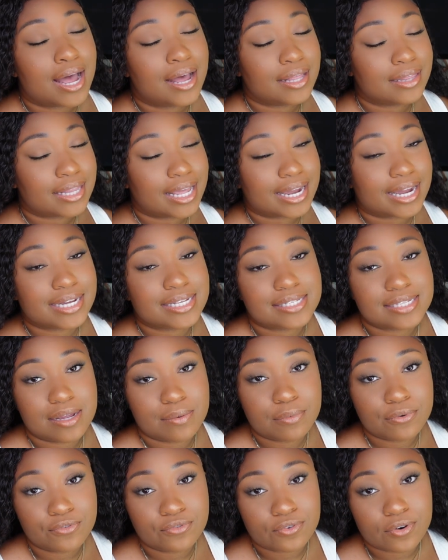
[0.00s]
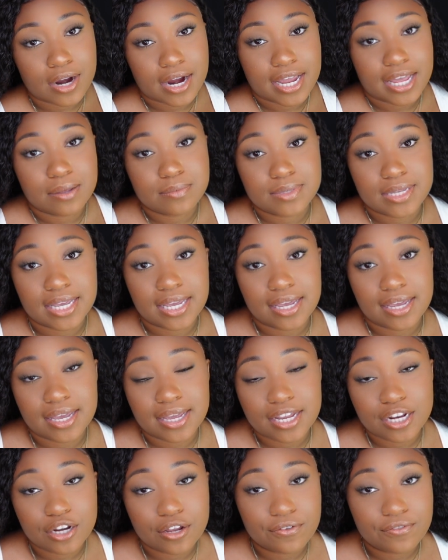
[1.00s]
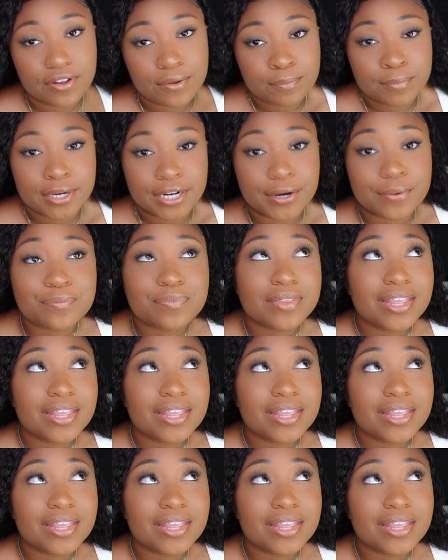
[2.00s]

like I said before, I am taking it in November.